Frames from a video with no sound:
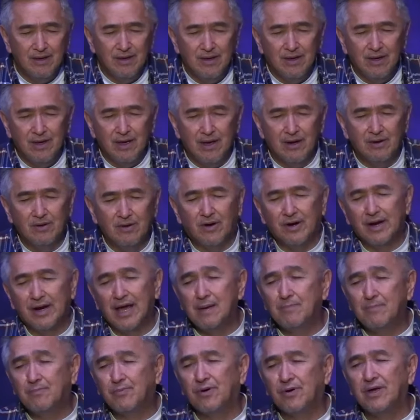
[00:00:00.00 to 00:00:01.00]
And Lord,
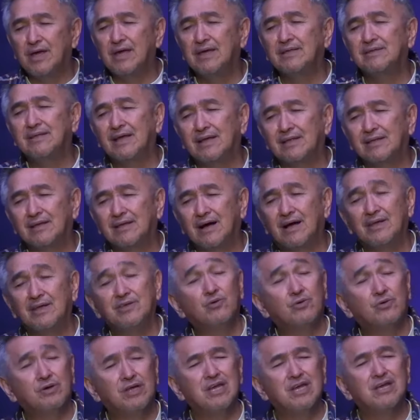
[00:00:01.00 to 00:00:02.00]
I pray that God,
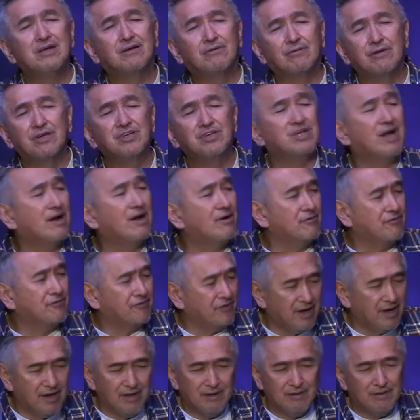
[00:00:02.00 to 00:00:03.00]
you would increase our
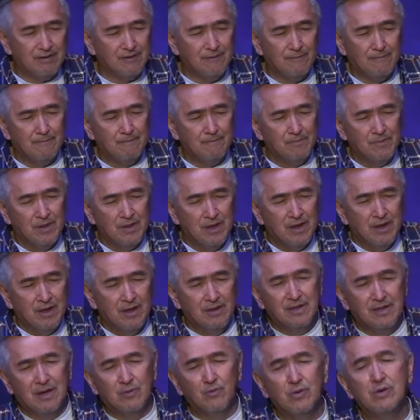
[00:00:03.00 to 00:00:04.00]
faith,
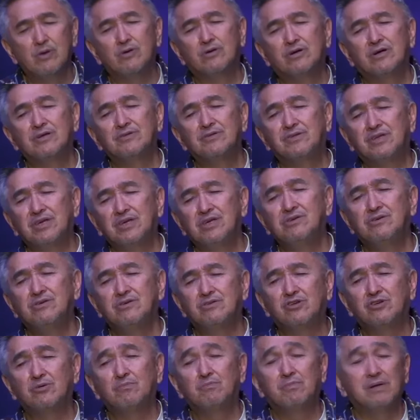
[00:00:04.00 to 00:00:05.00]
that we will continue
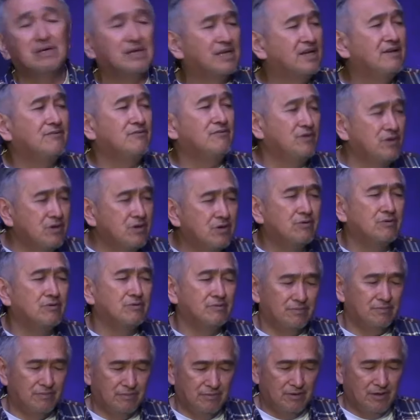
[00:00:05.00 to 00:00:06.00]
to believe
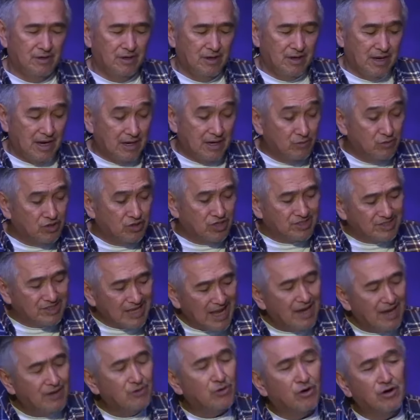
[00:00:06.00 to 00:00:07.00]
you and to
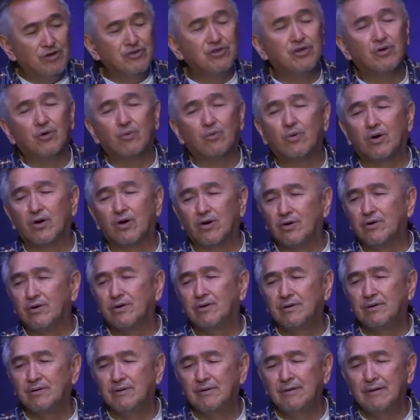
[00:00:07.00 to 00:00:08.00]
stand on your
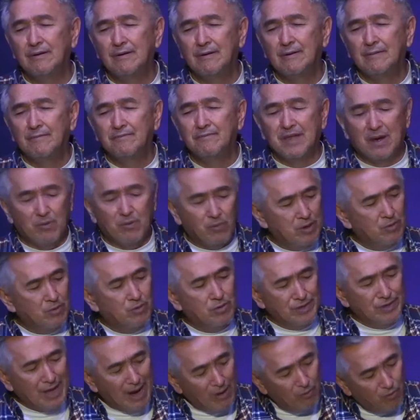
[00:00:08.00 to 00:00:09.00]
word, that we
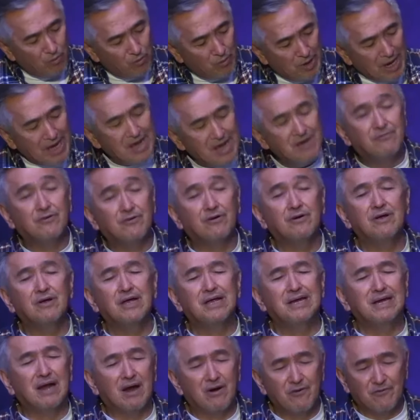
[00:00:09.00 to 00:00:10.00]
will not waver
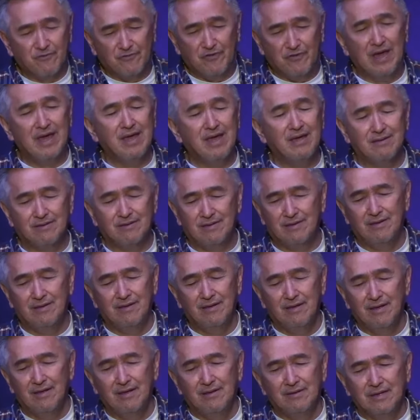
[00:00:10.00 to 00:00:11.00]
in our faith,
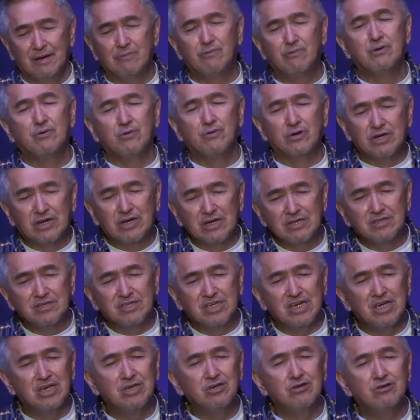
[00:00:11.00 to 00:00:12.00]
that we will
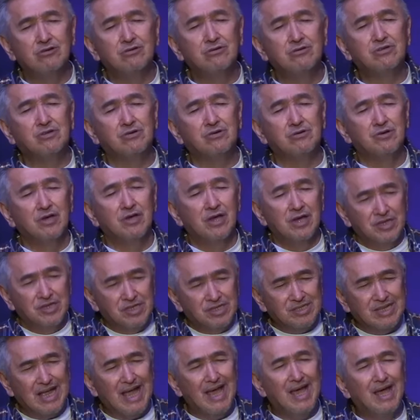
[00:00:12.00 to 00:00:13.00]
continue to
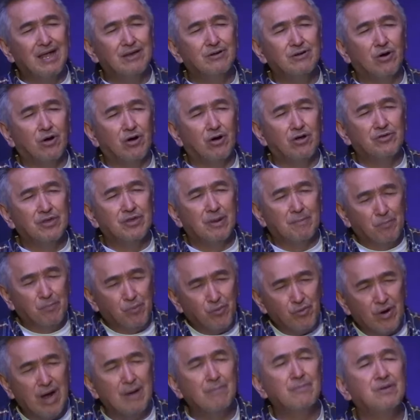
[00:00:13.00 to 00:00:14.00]
stand on the
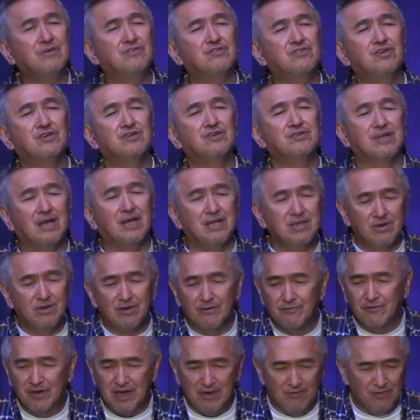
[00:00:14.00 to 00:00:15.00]
promises that you
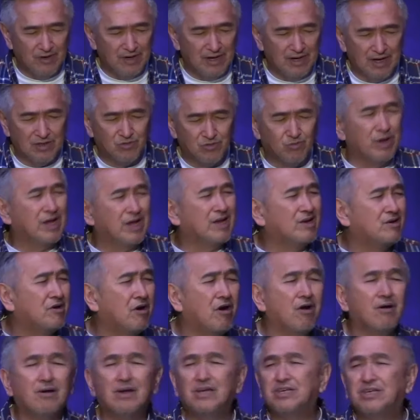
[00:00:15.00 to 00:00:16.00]
have given us,
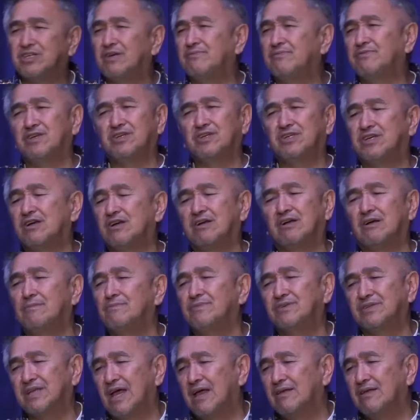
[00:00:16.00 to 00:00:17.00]
regardless of the
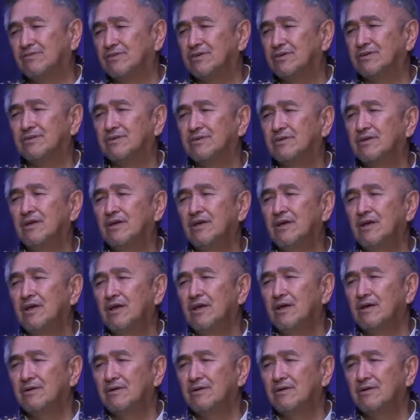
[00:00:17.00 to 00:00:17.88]
circumstances. And